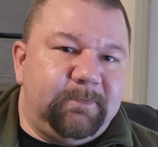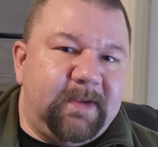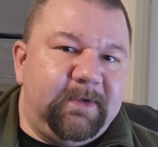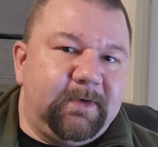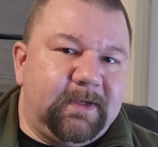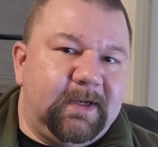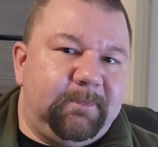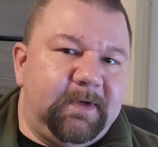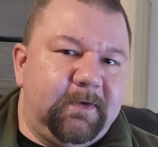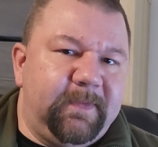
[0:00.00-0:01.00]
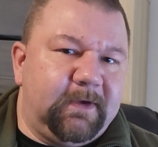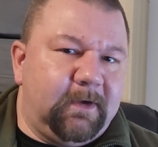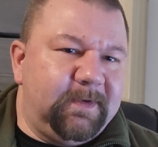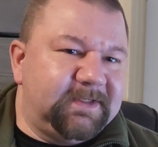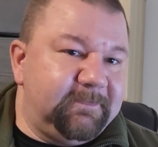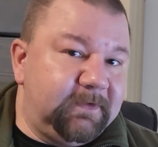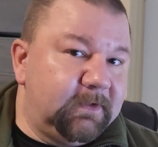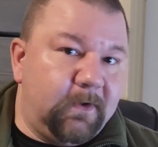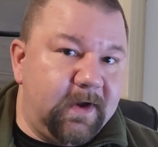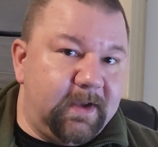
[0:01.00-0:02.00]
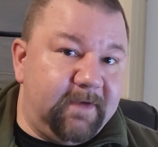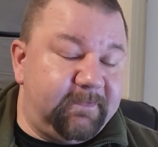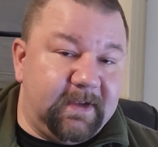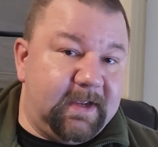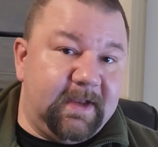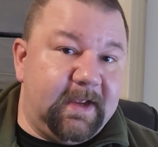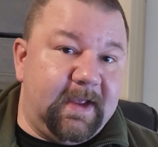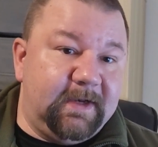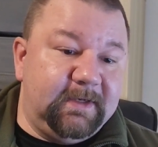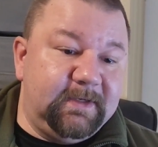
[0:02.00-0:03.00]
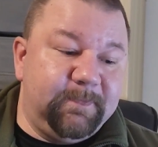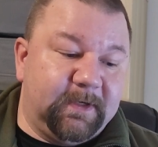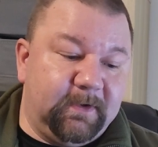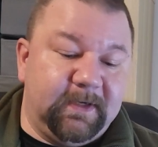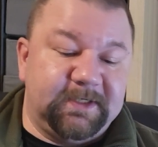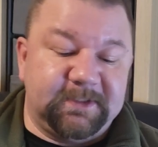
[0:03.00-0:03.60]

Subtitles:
Maybe you can let me know in the comments if you know, have you any deeper knowledge.